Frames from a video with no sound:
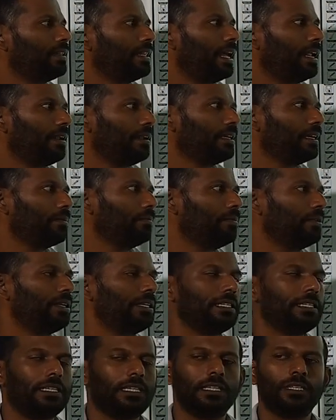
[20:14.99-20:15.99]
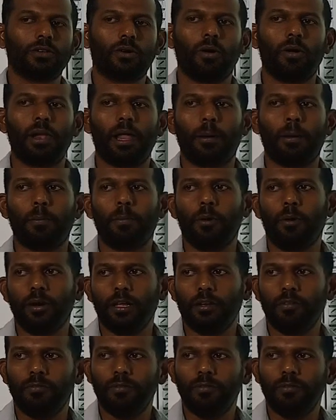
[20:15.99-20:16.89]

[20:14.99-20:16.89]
That computer is called uploading.